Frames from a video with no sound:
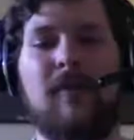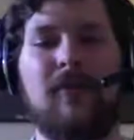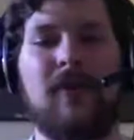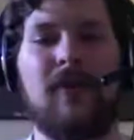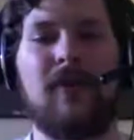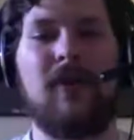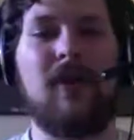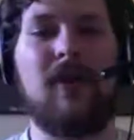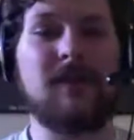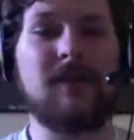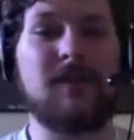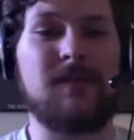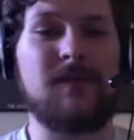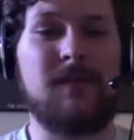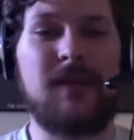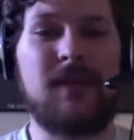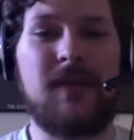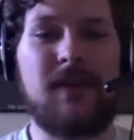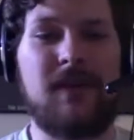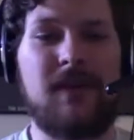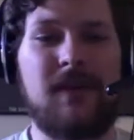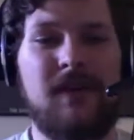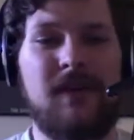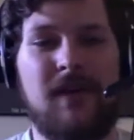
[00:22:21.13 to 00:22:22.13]
awesome,
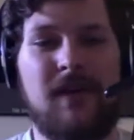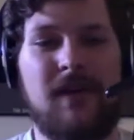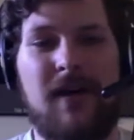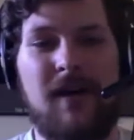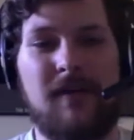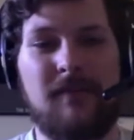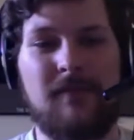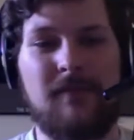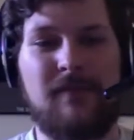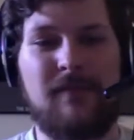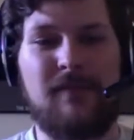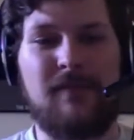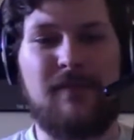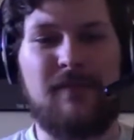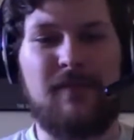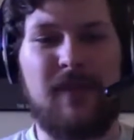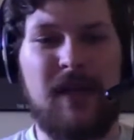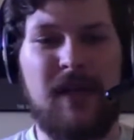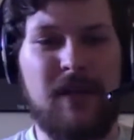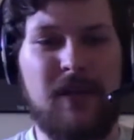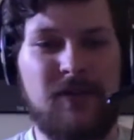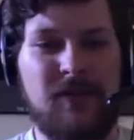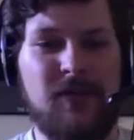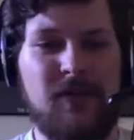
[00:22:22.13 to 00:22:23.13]

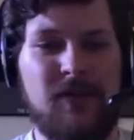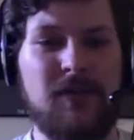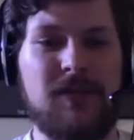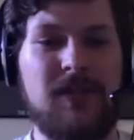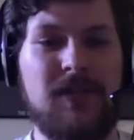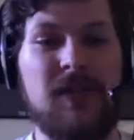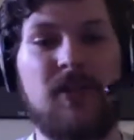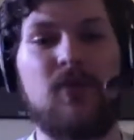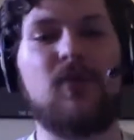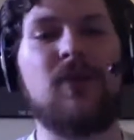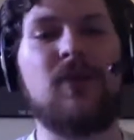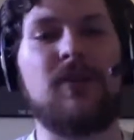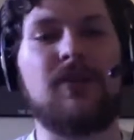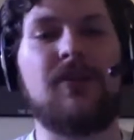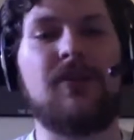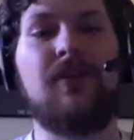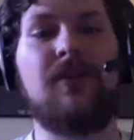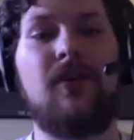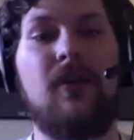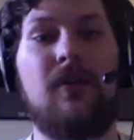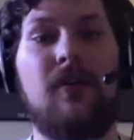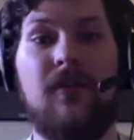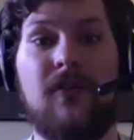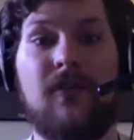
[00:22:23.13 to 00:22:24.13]
because you can
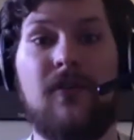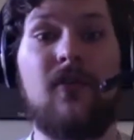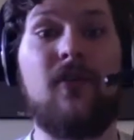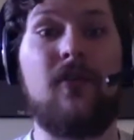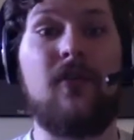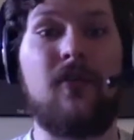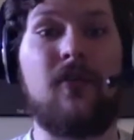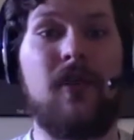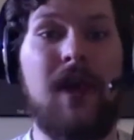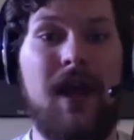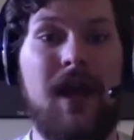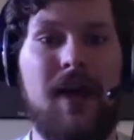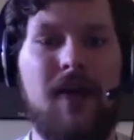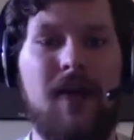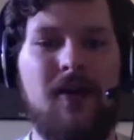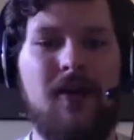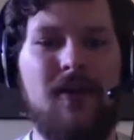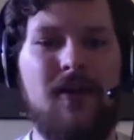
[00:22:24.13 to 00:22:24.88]
turn it off on your own now.